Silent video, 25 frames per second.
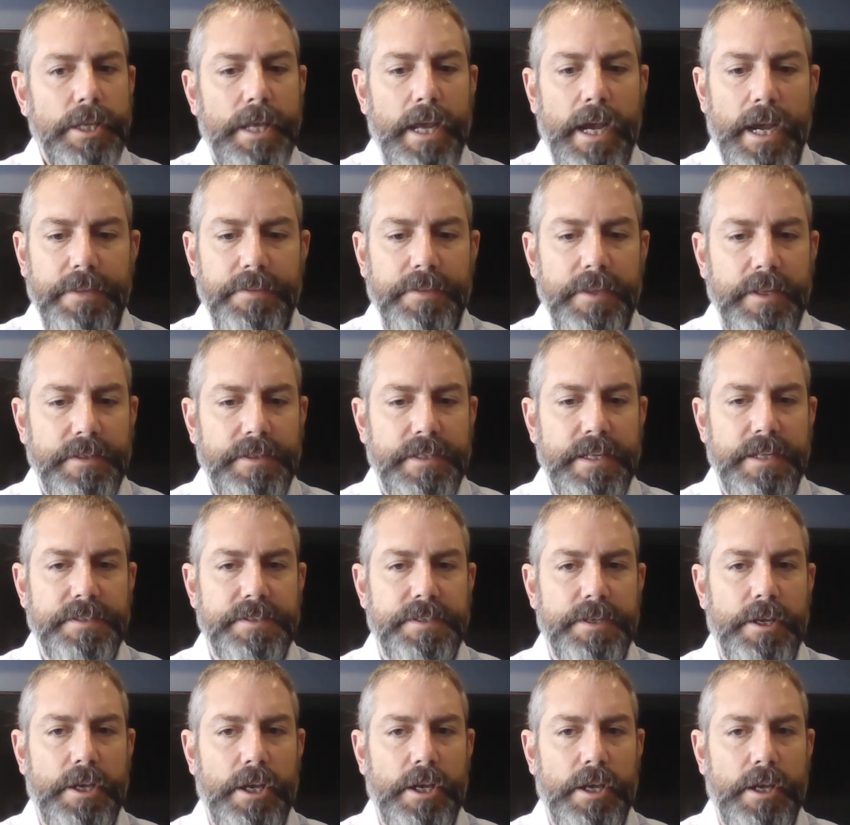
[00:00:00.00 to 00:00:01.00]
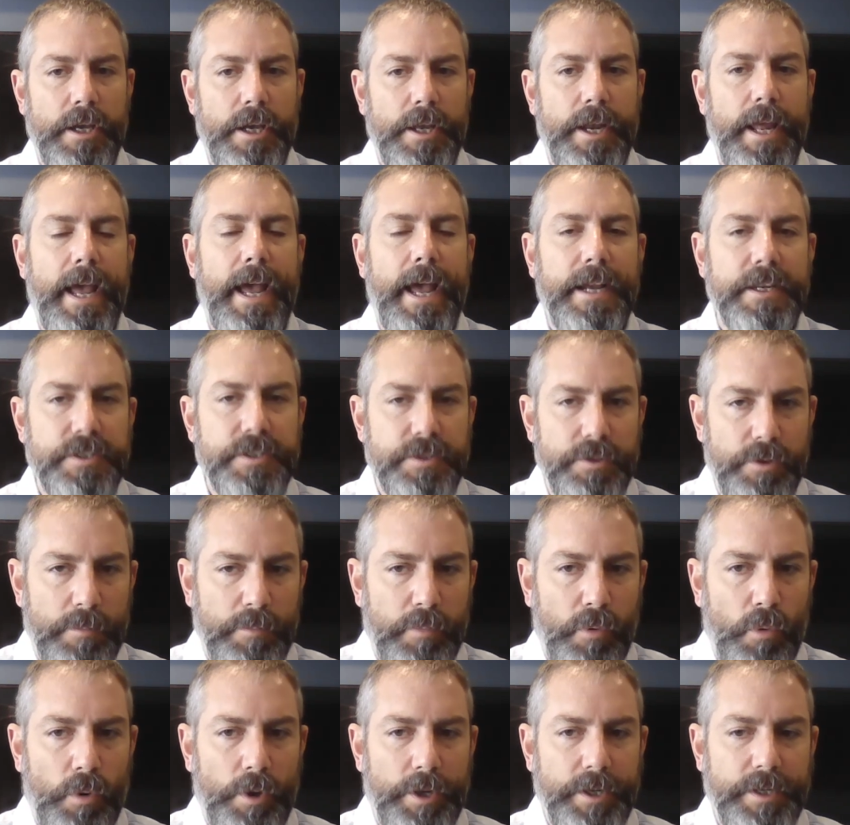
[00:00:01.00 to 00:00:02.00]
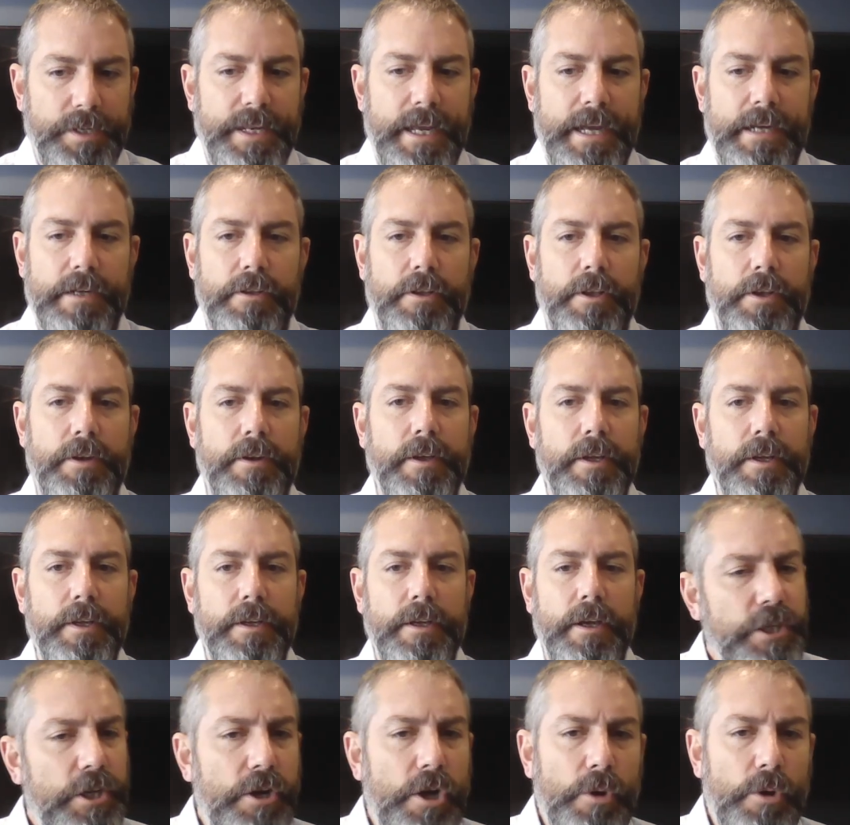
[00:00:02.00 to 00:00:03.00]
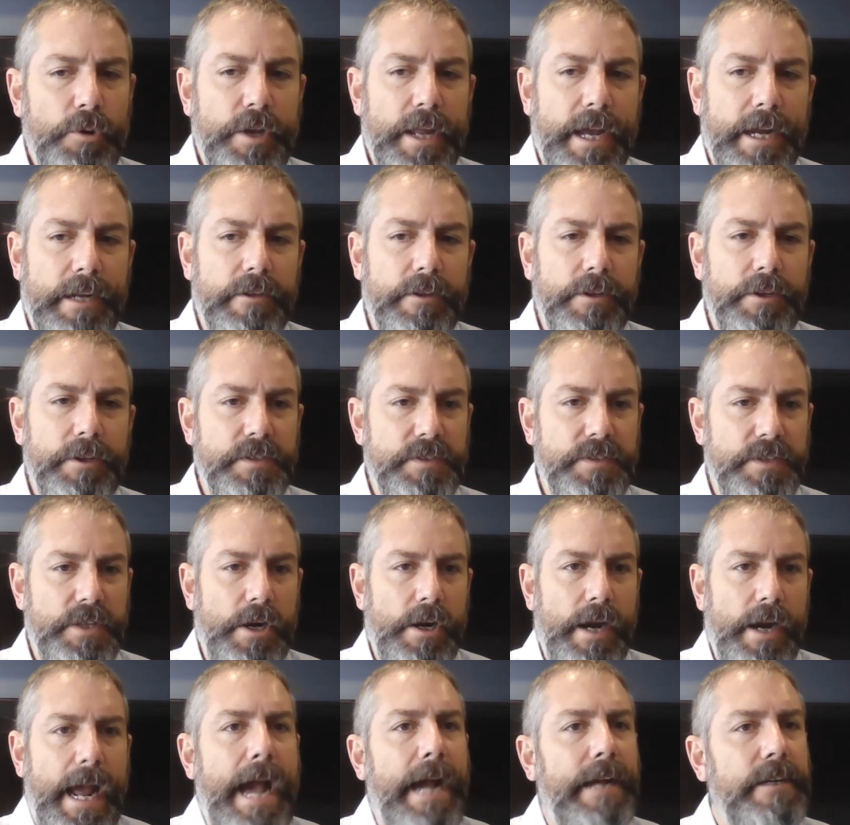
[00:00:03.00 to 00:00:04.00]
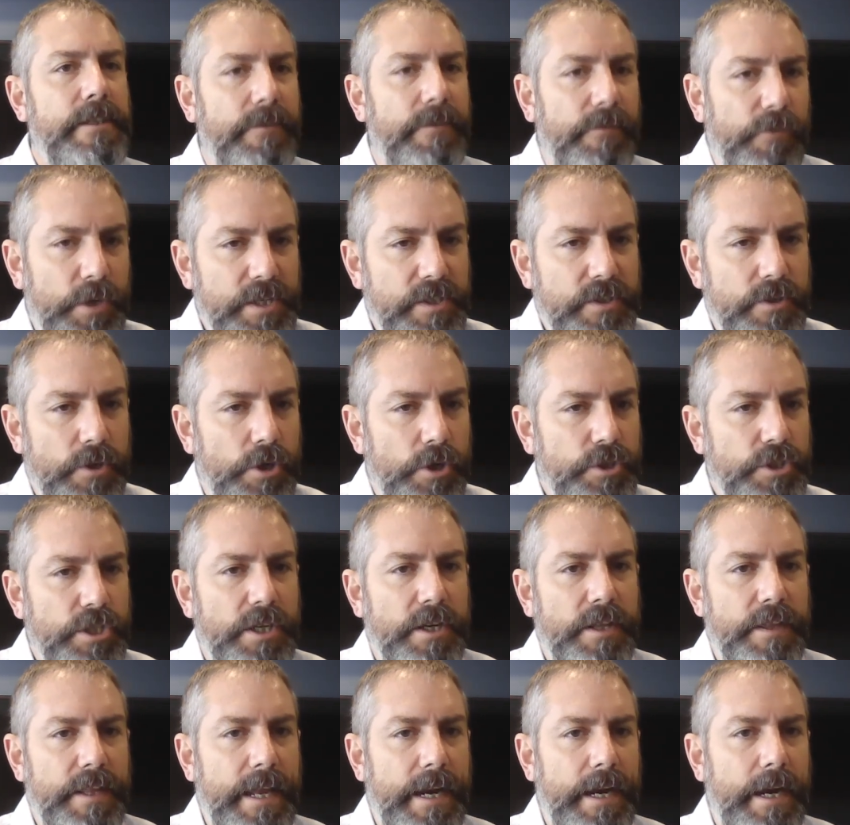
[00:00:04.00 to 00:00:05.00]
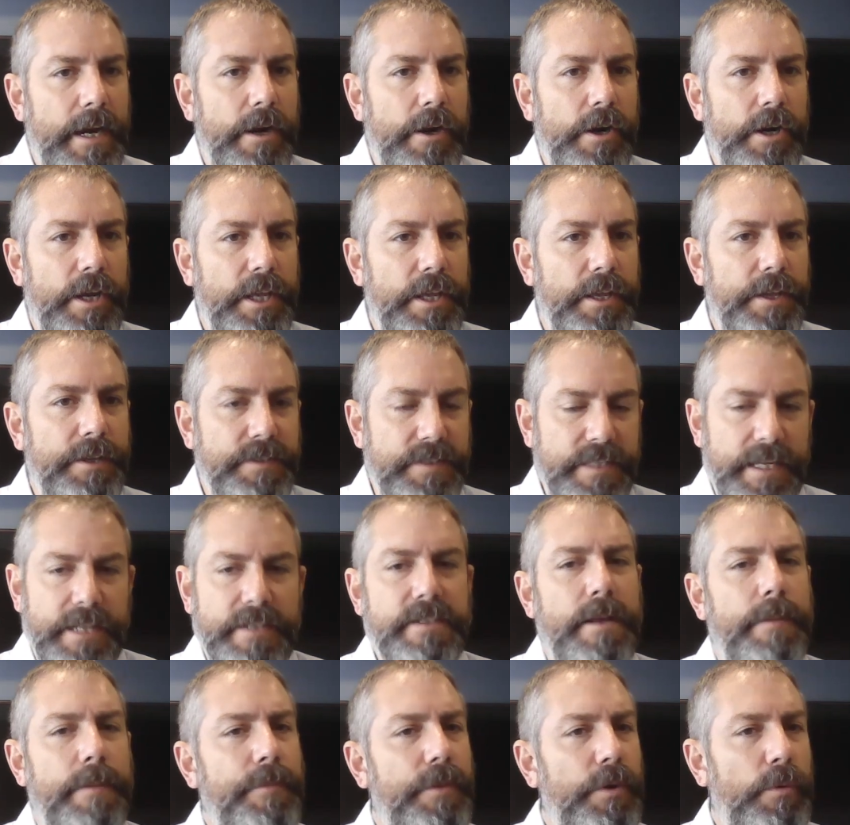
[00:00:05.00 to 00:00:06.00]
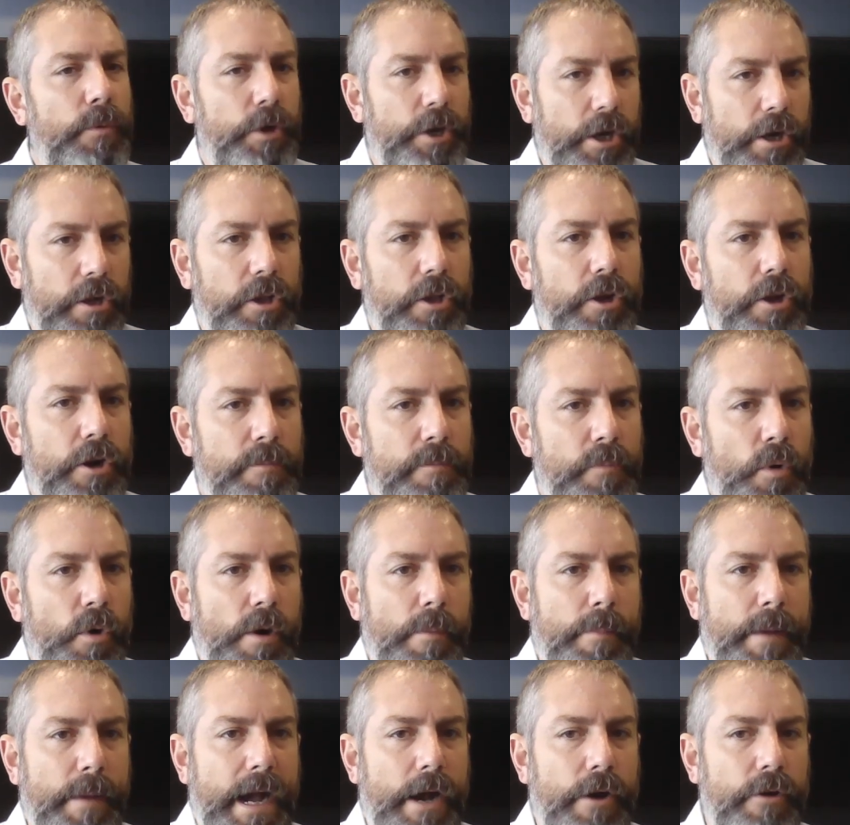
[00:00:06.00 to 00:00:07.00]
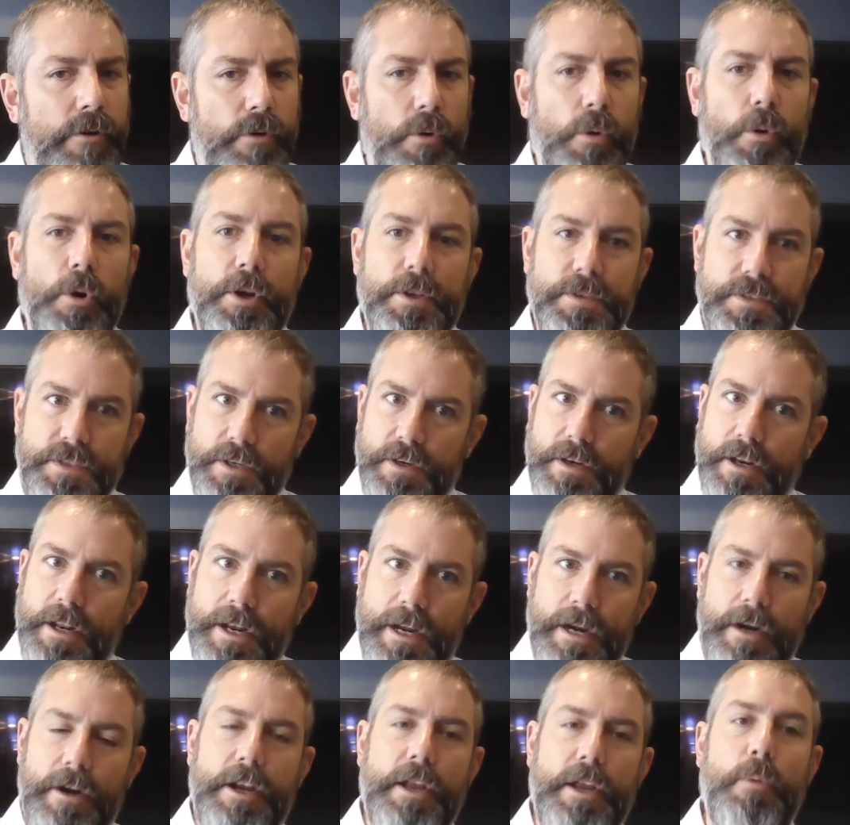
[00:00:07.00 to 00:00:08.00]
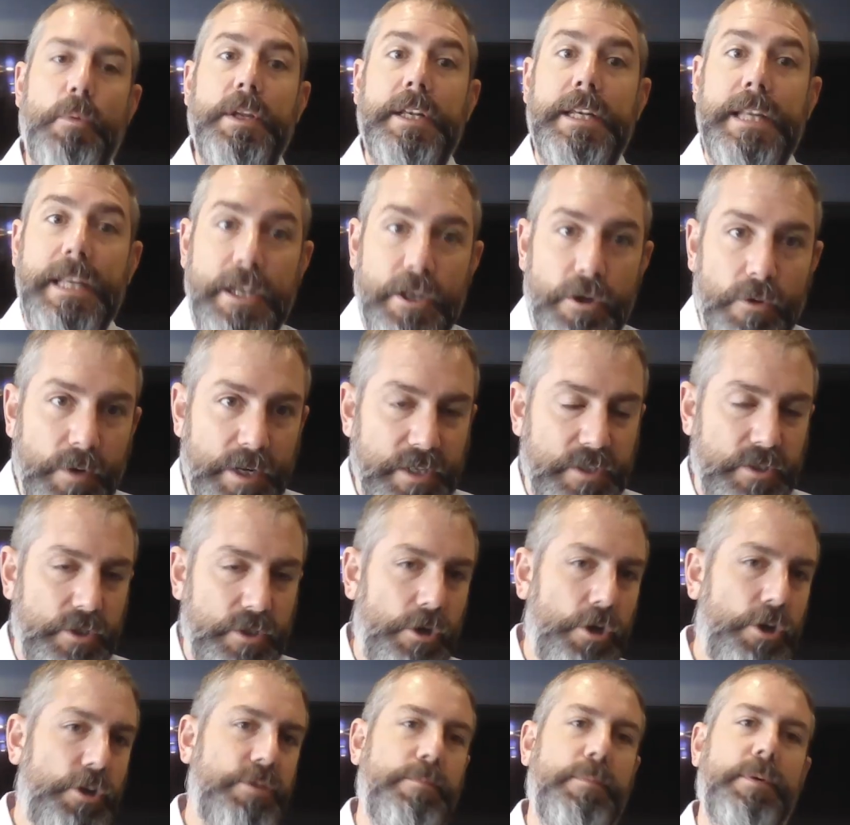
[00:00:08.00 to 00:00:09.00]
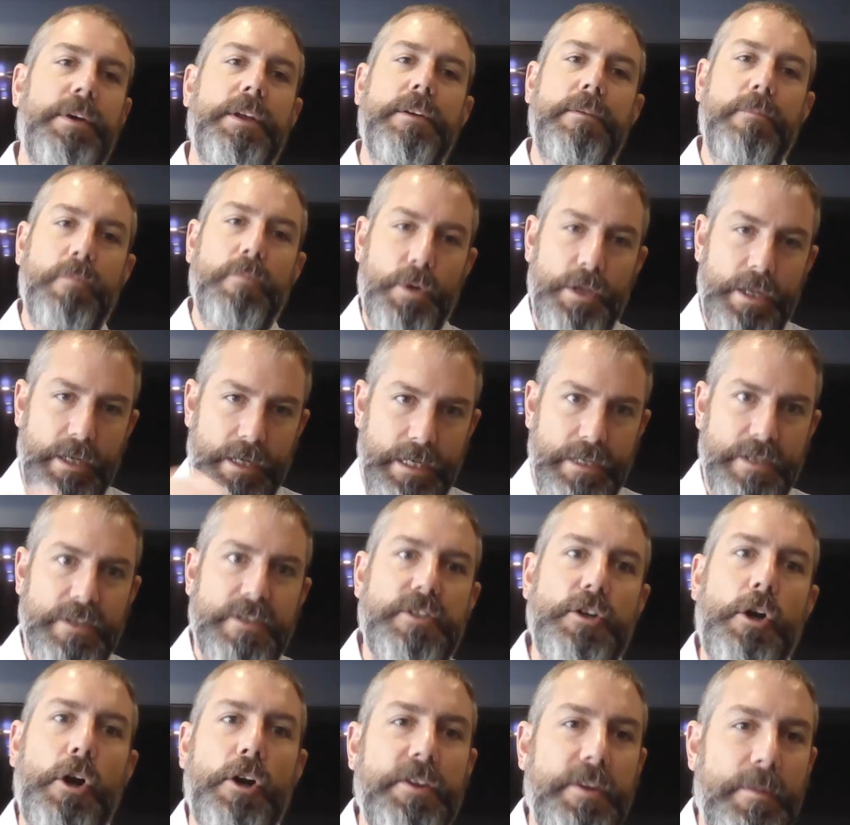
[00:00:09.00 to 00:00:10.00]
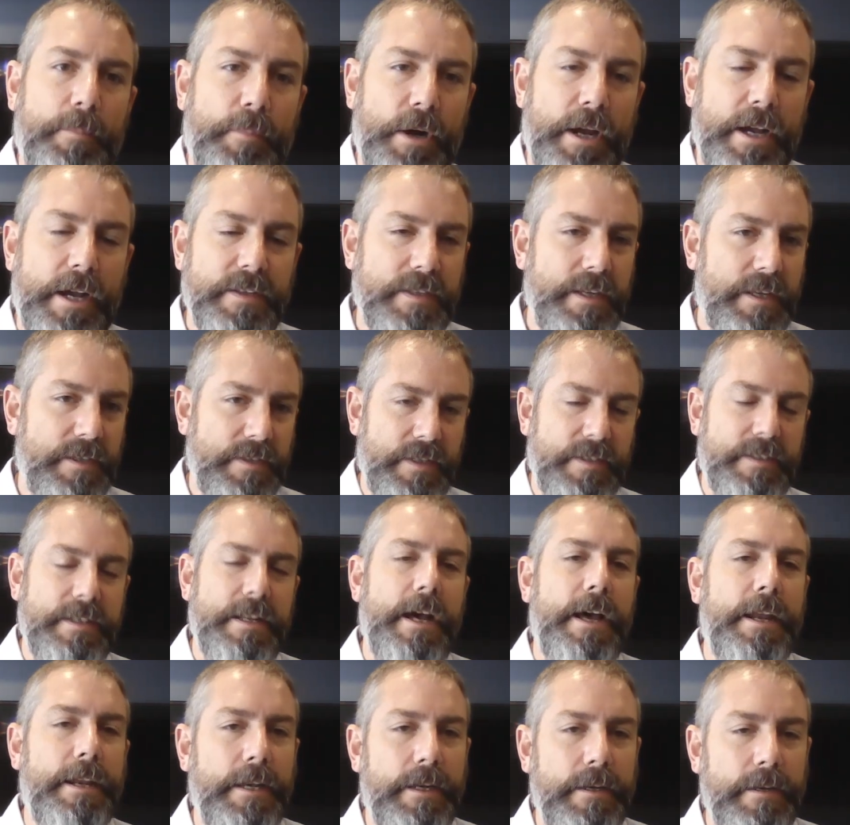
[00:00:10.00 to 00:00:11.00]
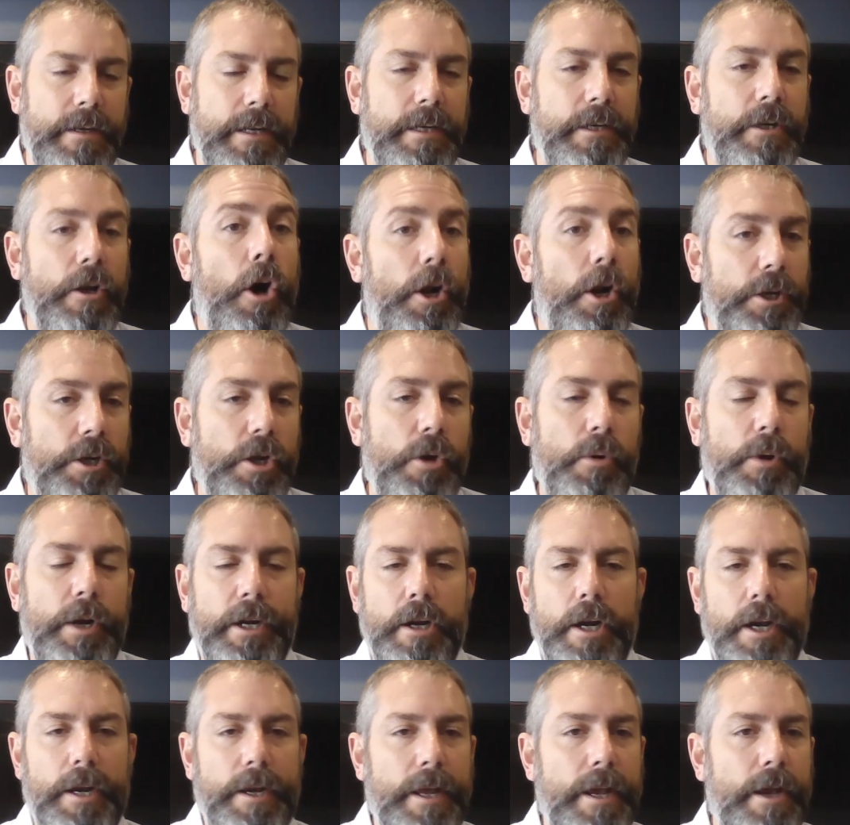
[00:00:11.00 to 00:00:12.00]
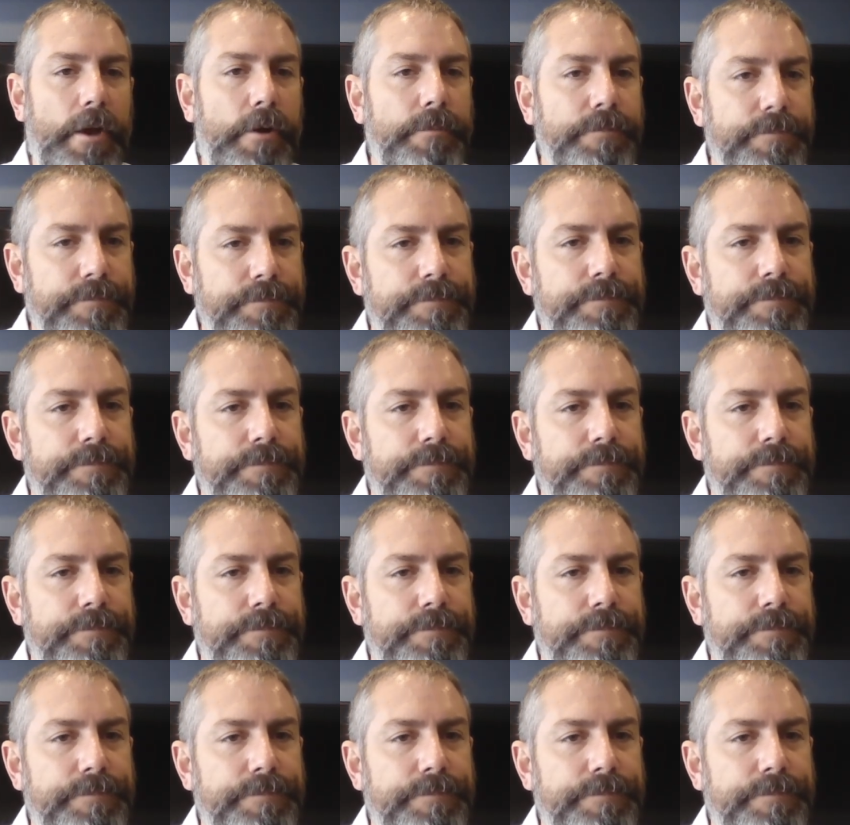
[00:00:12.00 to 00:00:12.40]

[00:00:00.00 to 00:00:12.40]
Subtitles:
Yeah, I think that's an excellent point, Declan. You know, Declan, is there active research into that area? Is that something we're going to learn more about? Or is it an area we need to research, but we need to start the process? It's not in ongoing right now.